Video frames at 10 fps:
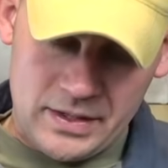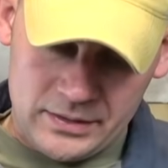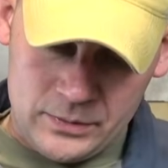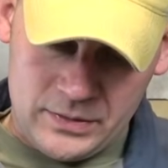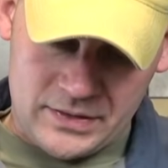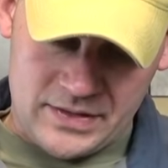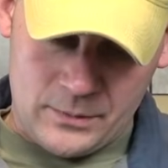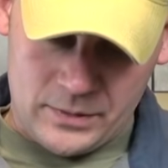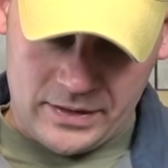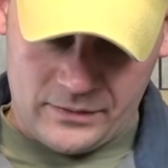yellow because I
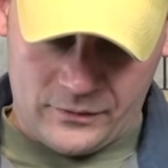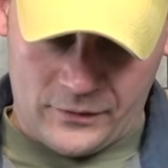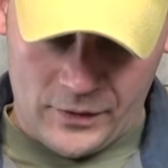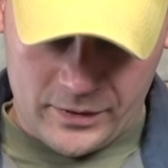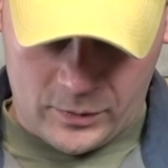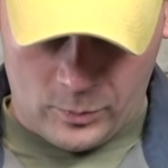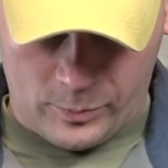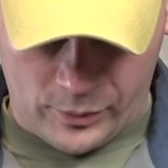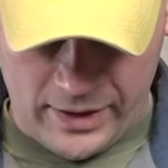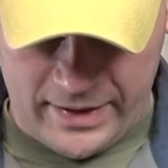want a vertical
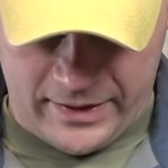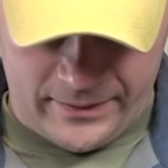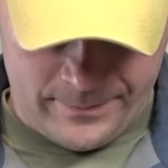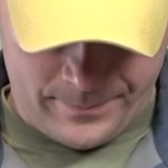break